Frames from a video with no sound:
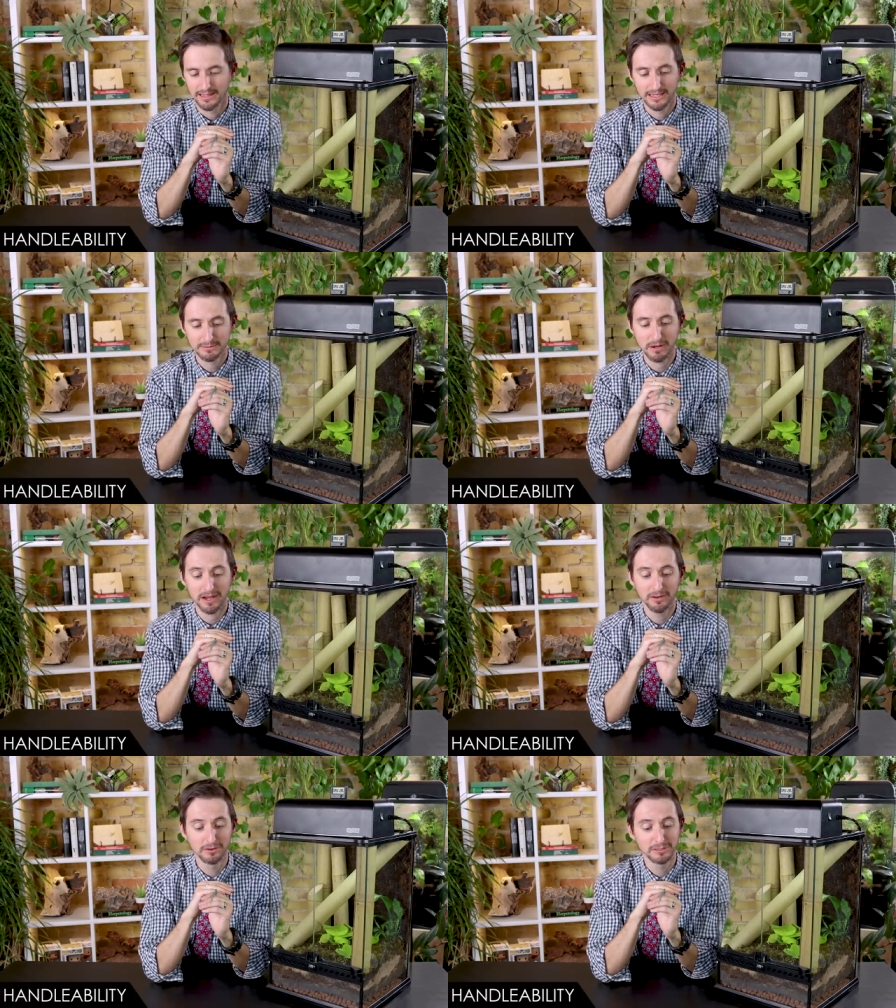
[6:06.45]
It is
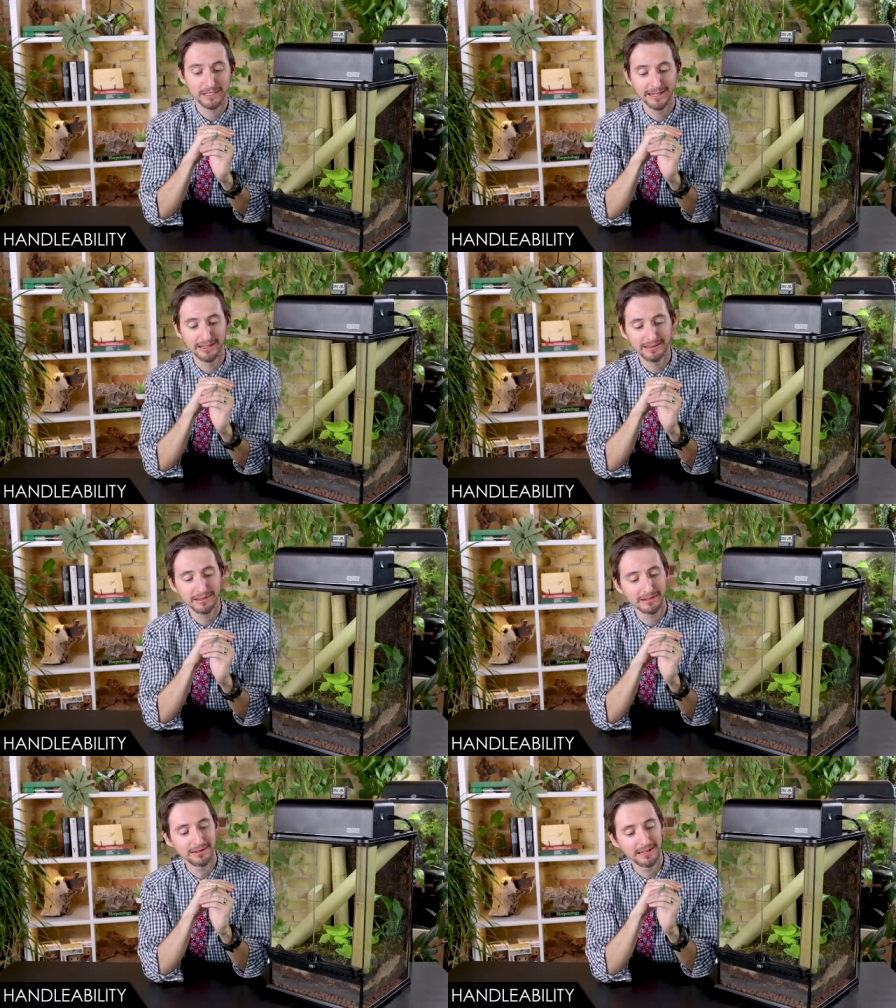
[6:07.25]
my understanding
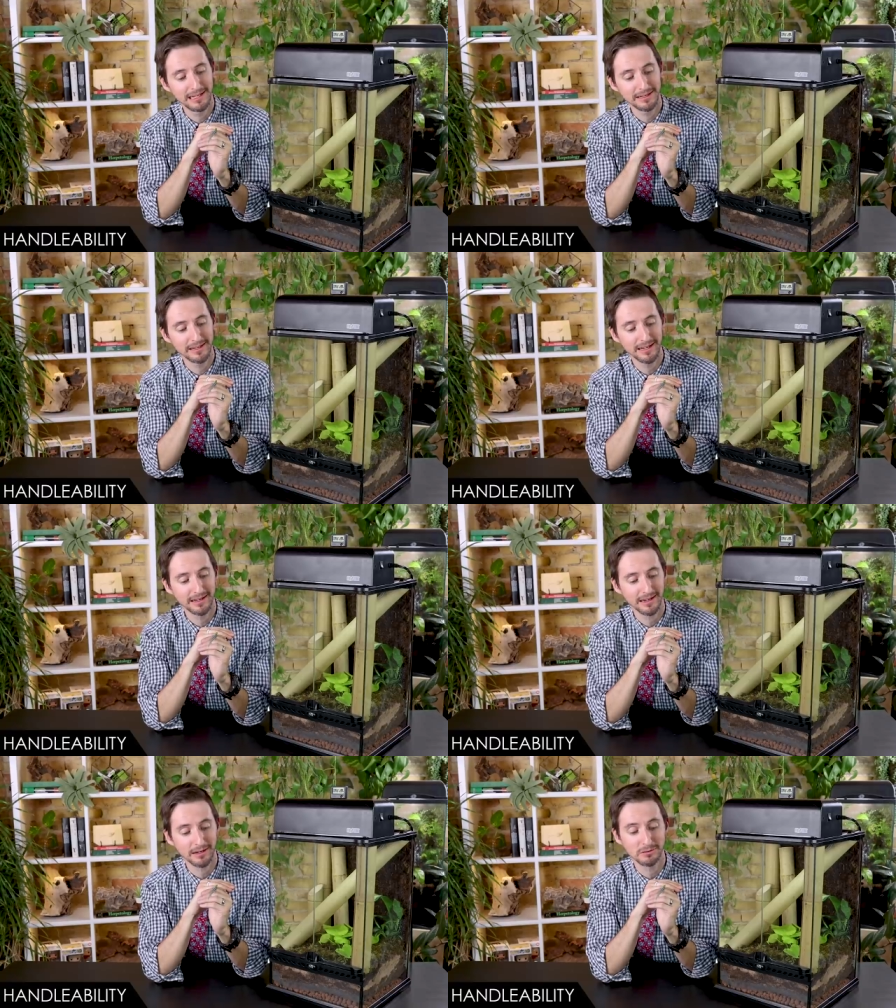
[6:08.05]
that neon
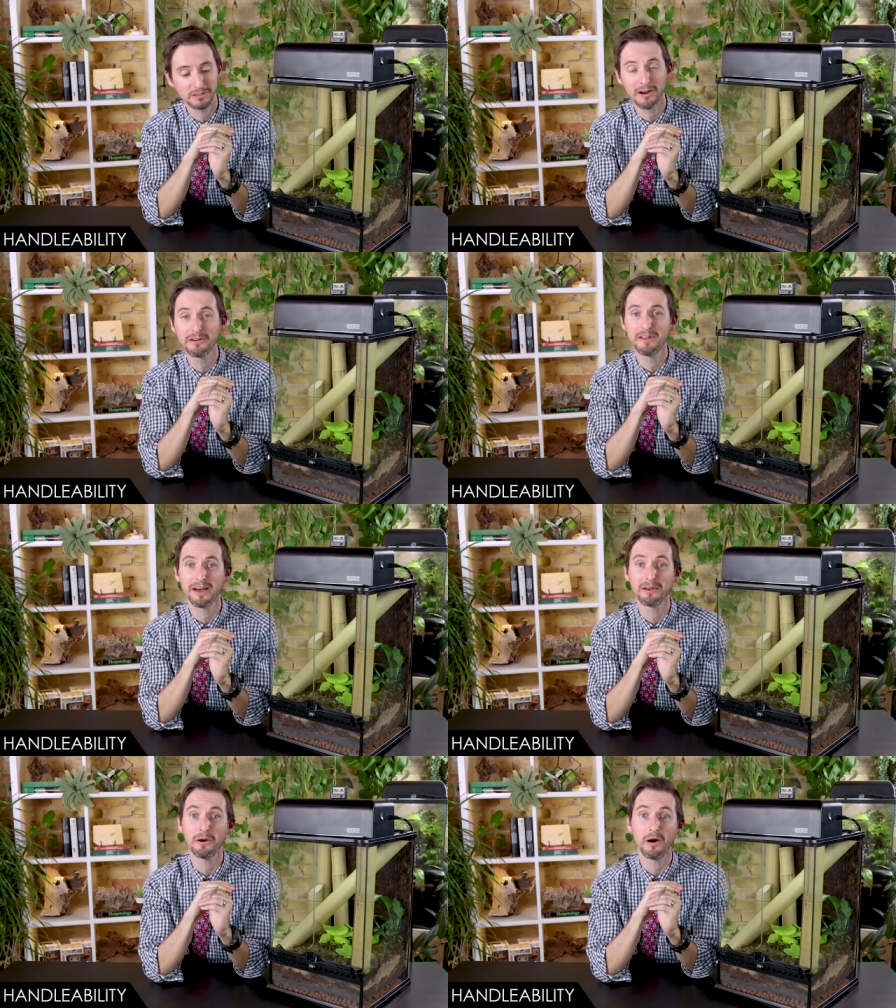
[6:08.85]
geckos are
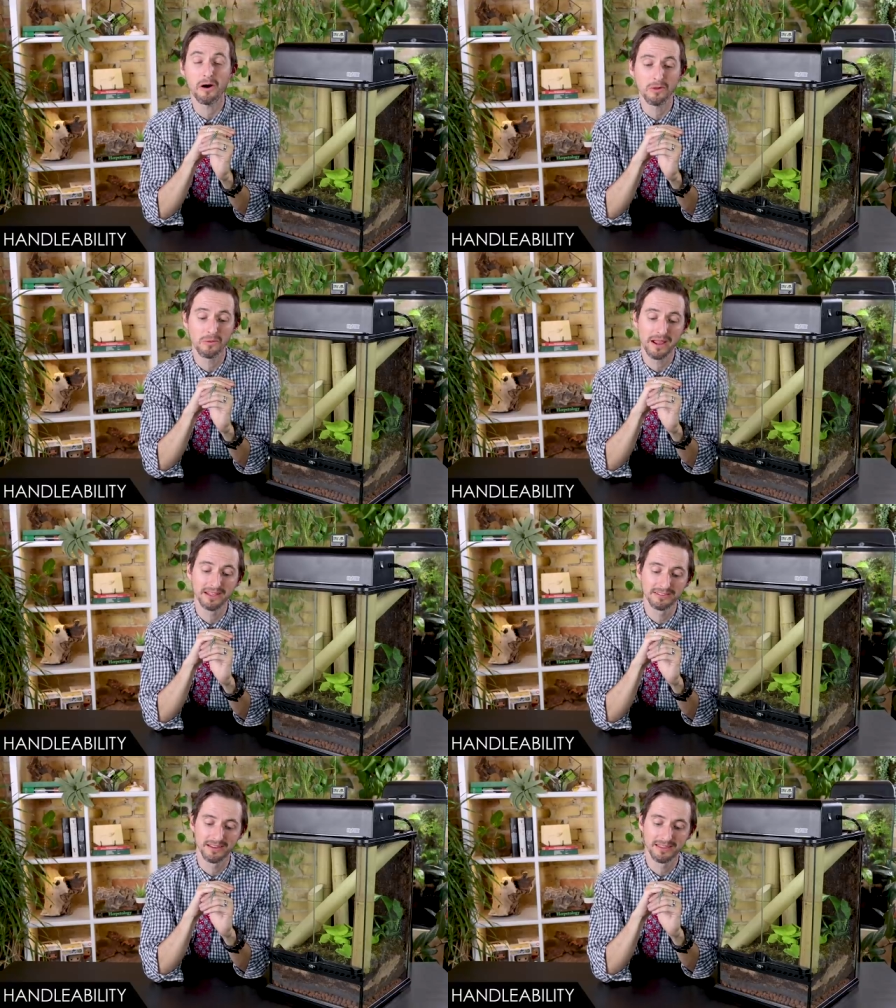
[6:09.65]
not
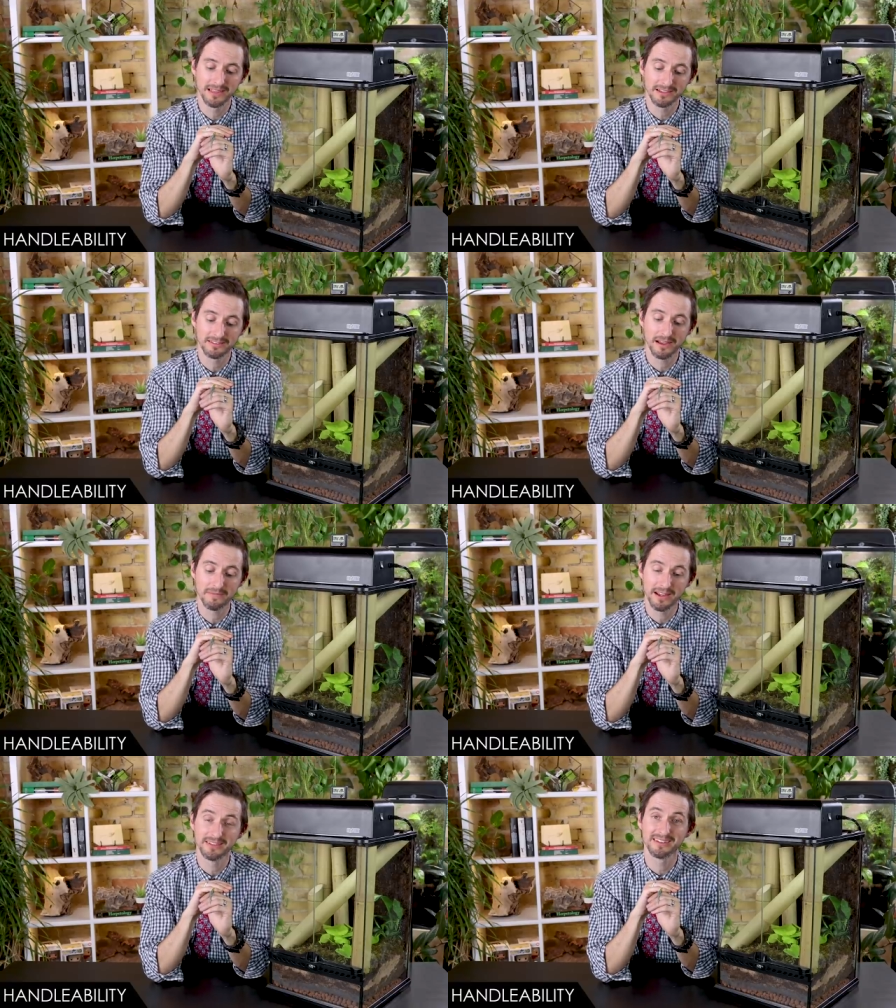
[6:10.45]
always this
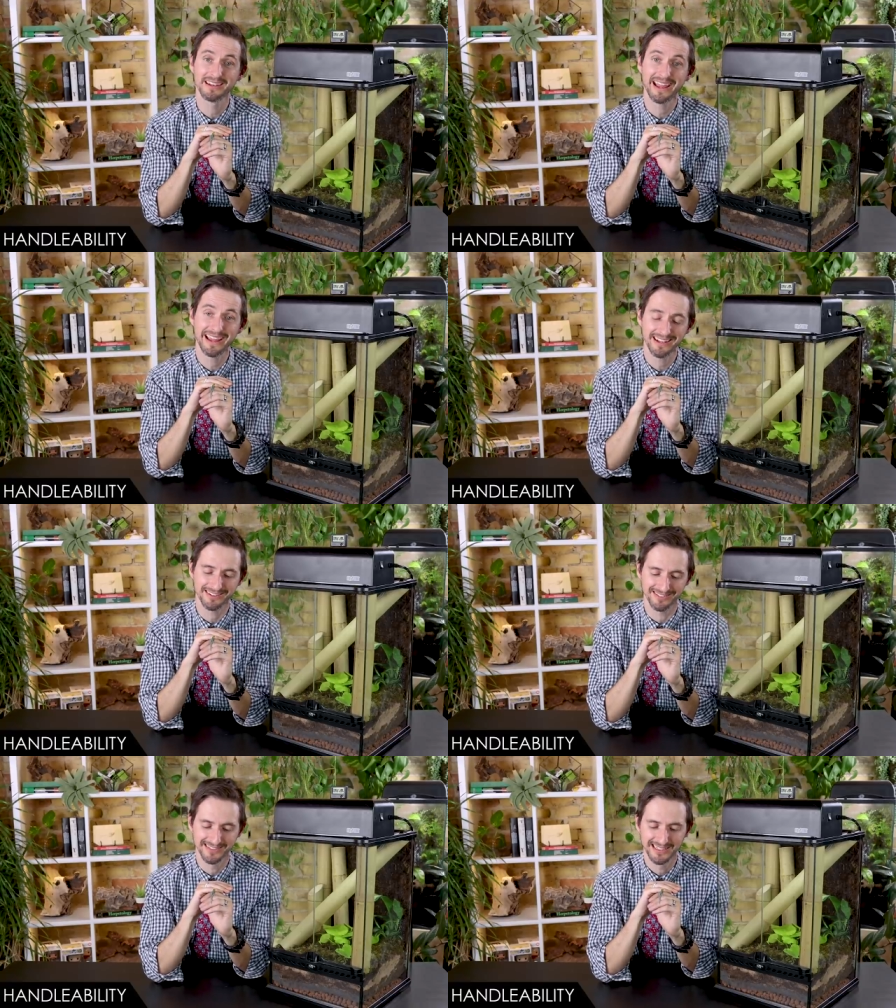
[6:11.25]
amazing to
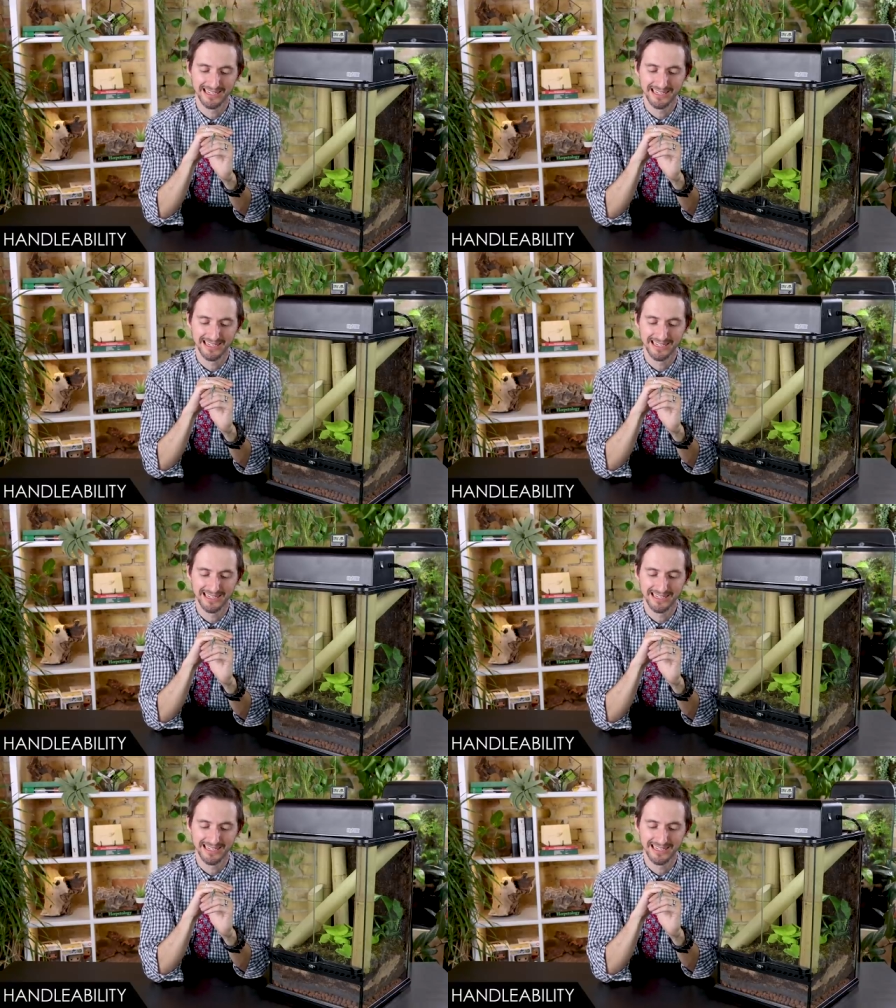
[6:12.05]
handle.